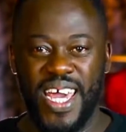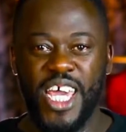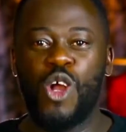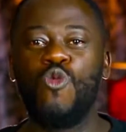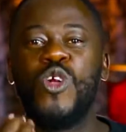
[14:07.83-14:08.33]

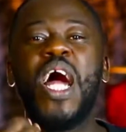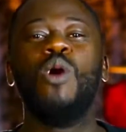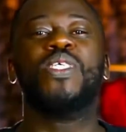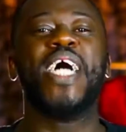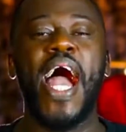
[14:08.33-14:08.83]
He could
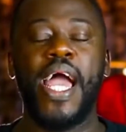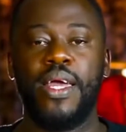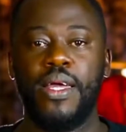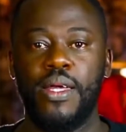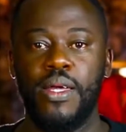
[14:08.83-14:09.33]
now die
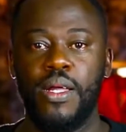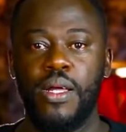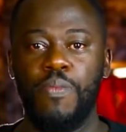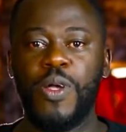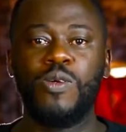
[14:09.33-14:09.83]

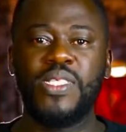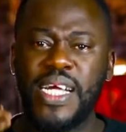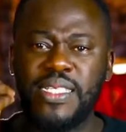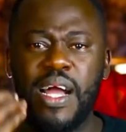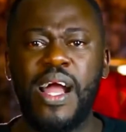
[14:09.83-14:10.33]
because
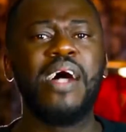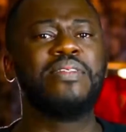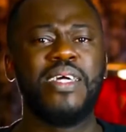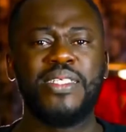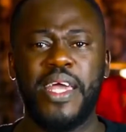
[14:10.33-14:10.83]
that's a
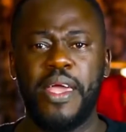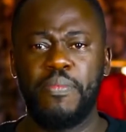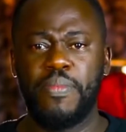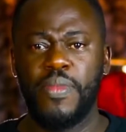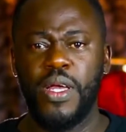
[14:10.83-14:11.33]
curse that
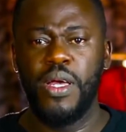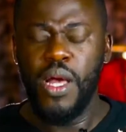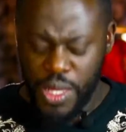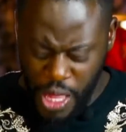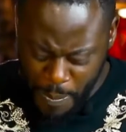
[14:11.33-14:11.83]
came.
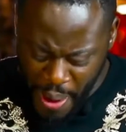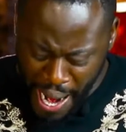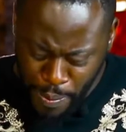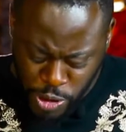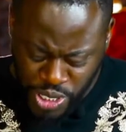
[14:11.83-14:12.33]
The
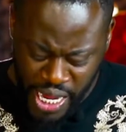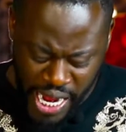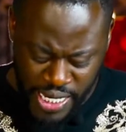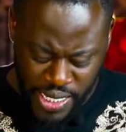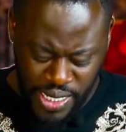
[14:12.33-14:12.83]
Bible
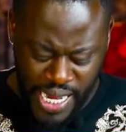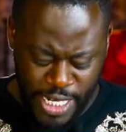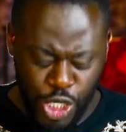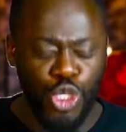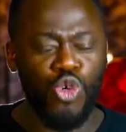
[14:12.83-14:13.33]
says
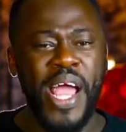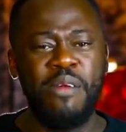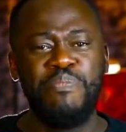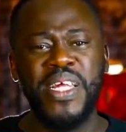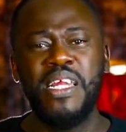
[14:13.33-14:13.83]
that you
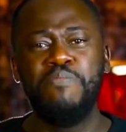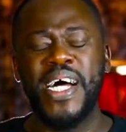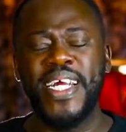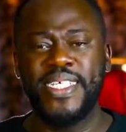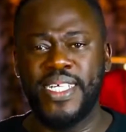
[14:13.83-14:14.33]
can be
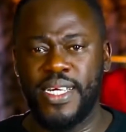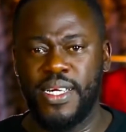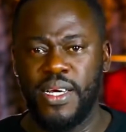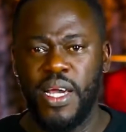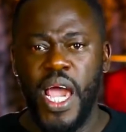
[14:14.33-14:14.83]
liberated
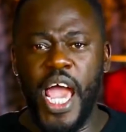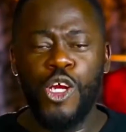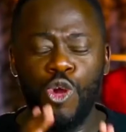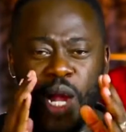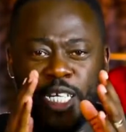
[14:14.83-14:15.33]

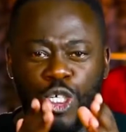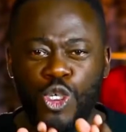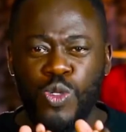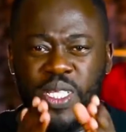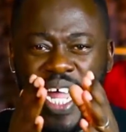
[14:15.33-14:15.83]
and you can
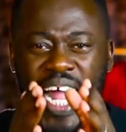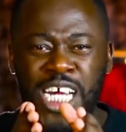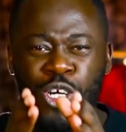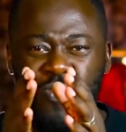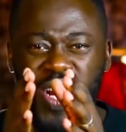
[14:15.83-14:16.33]
choose the
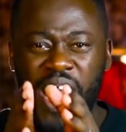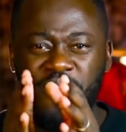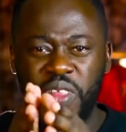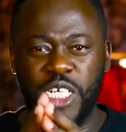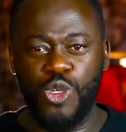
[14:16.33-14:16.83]
kind of
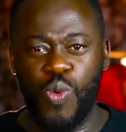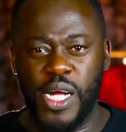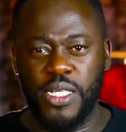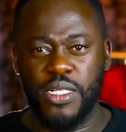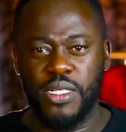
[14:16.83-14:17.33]
life that you
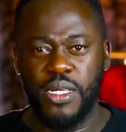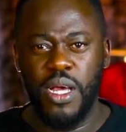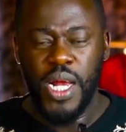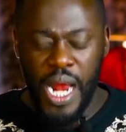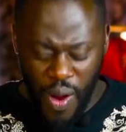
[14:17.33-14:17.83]
want.
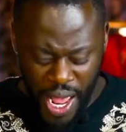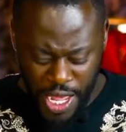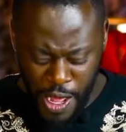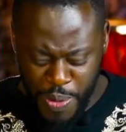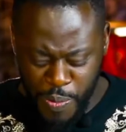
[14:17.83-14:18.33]
Now, I
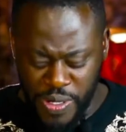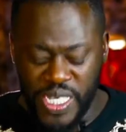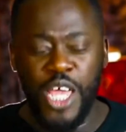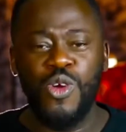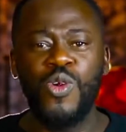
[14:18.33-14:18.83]
hear people
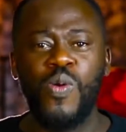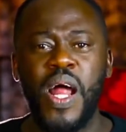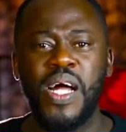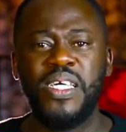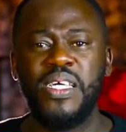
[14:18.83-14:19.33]
say, you know,
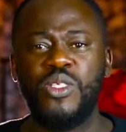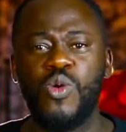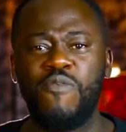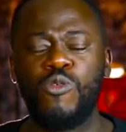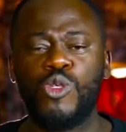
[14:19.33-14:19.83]
nowadays
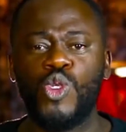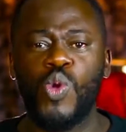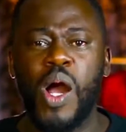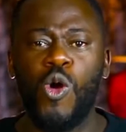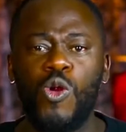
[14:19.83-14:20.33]
you have to
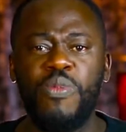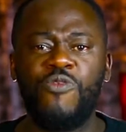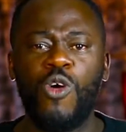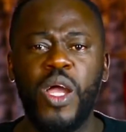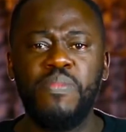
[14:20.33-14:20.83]
struggle
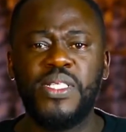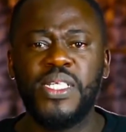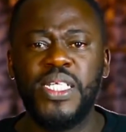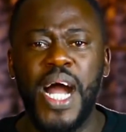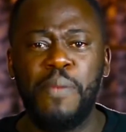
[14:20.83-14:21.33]
before
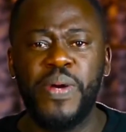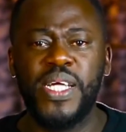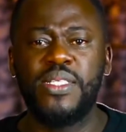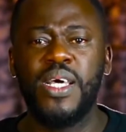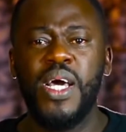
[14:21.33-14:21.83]
ABCD
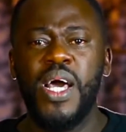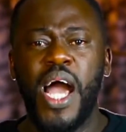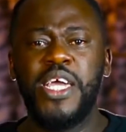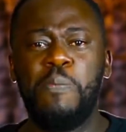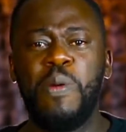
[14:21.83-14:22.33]
happens.
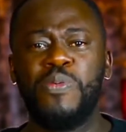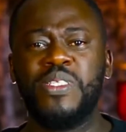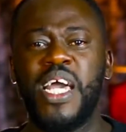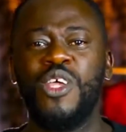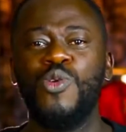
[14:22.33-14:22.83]
I hear people
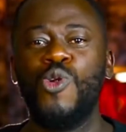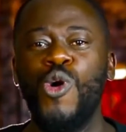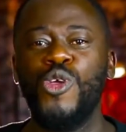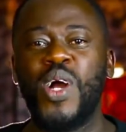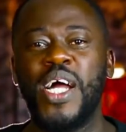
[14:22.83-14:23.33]
say, you
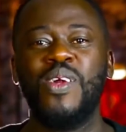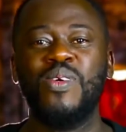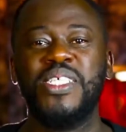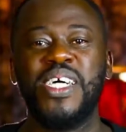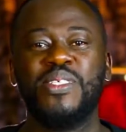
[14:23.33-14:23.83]
know, you
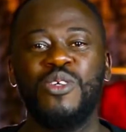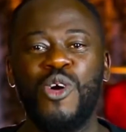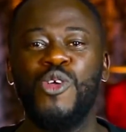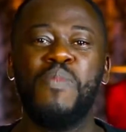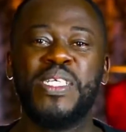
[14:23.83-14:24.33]
cannot just, you
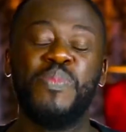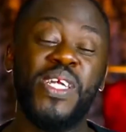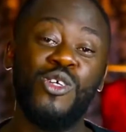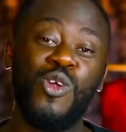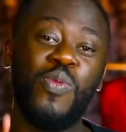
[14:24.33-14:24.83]
know, you must be.
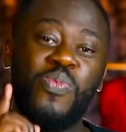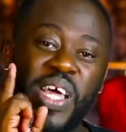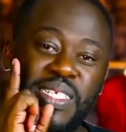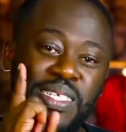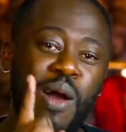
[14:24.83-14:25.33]
You know,
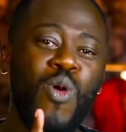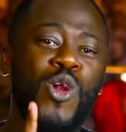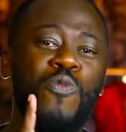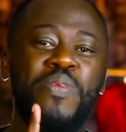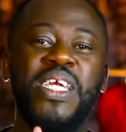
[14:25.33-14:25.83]
there's
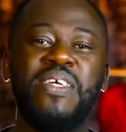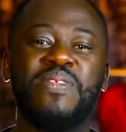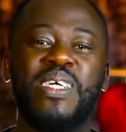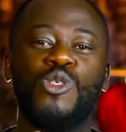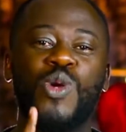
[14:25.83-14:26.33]
someone who
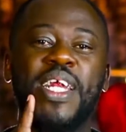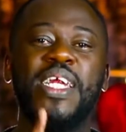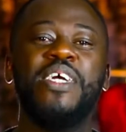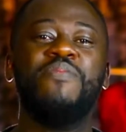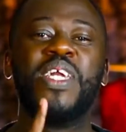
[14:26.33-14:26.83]
believes that you
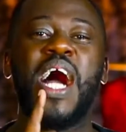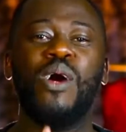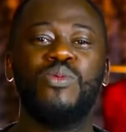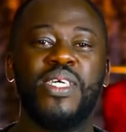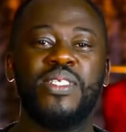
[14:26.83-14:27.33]
can live in
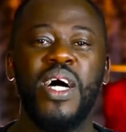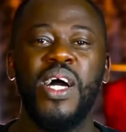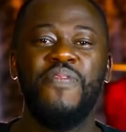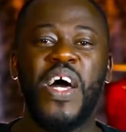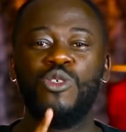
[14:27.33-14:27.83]
houses
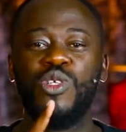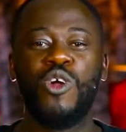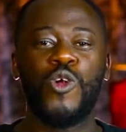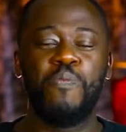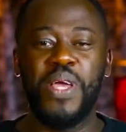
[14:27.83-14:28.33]
that you did
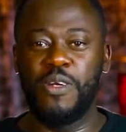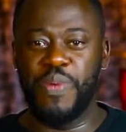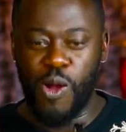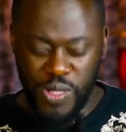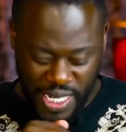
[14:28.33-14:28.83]
not build
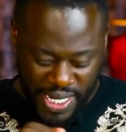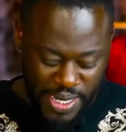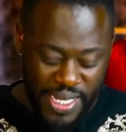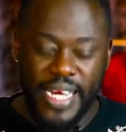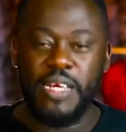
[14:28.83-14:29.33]
because it
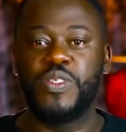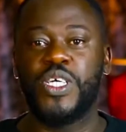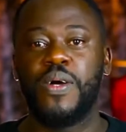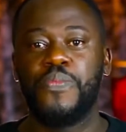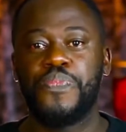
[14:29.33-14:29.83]
is
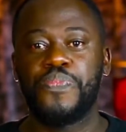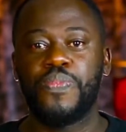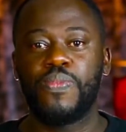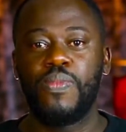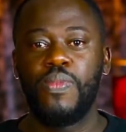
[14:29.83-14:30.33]
scripture.
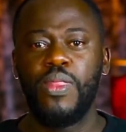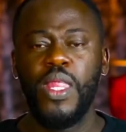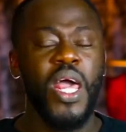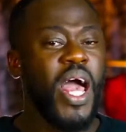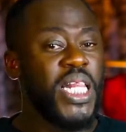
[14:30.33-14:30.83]
Mm.
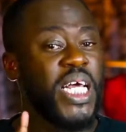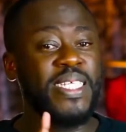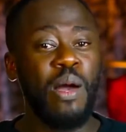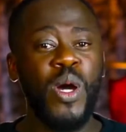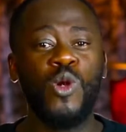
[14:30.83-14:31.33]
And
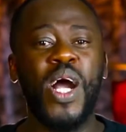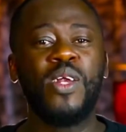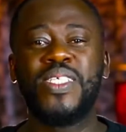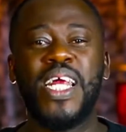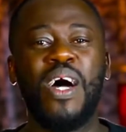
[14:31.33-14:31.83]
there's someone who
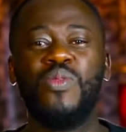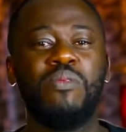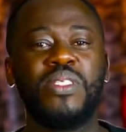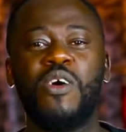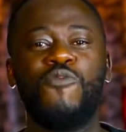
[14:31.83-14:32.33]
cannot allow
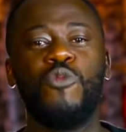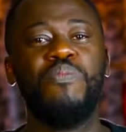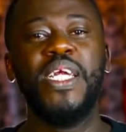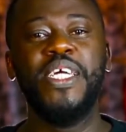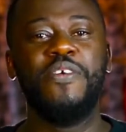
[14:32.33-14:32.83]
themselves to
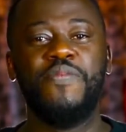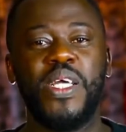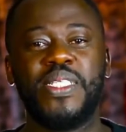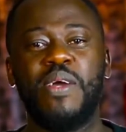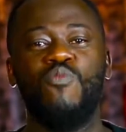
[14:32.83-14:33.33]
believe
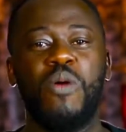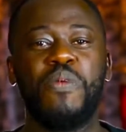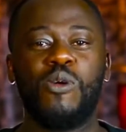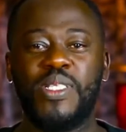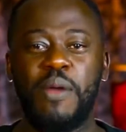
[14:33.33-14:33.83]
the same way
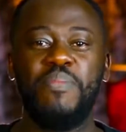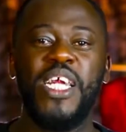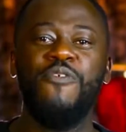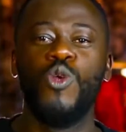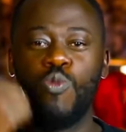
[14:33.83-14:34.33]
because they
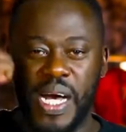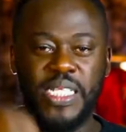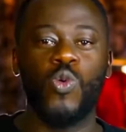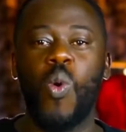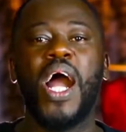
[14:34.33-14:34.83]
believe you
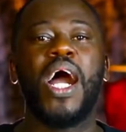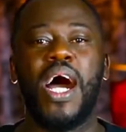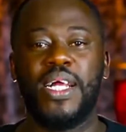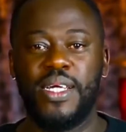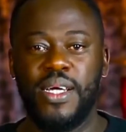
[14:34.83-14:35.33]
must work
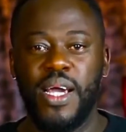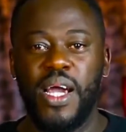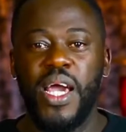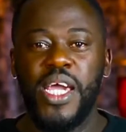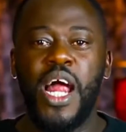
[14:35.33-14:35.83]
hard.
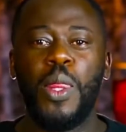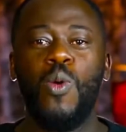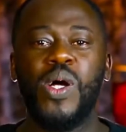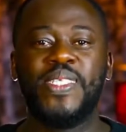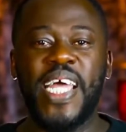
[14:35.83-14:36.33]
In
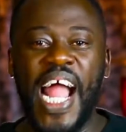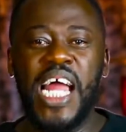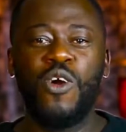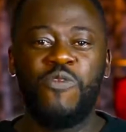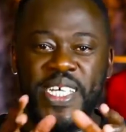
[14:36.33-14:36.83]
other words, the
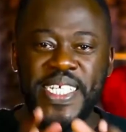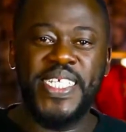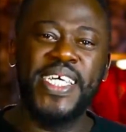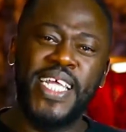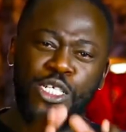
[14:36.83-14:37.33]
kind of
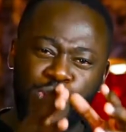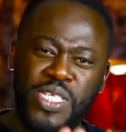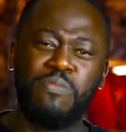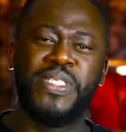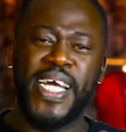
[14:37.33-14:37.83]
teaching that you
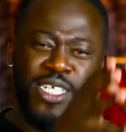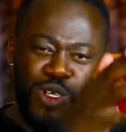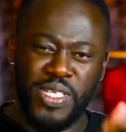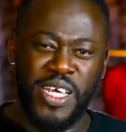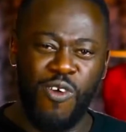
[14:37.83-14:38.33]
subject
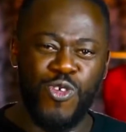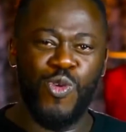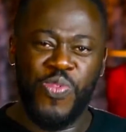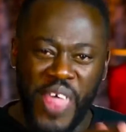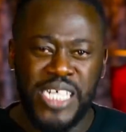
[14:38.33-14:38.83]
yourself
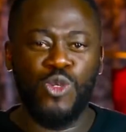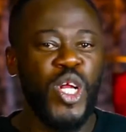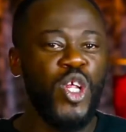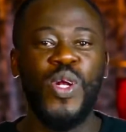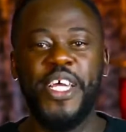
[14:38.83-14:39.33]
to, that
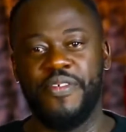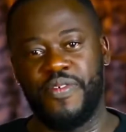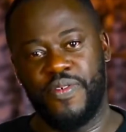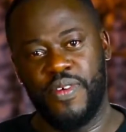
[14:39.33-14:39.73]
will you live.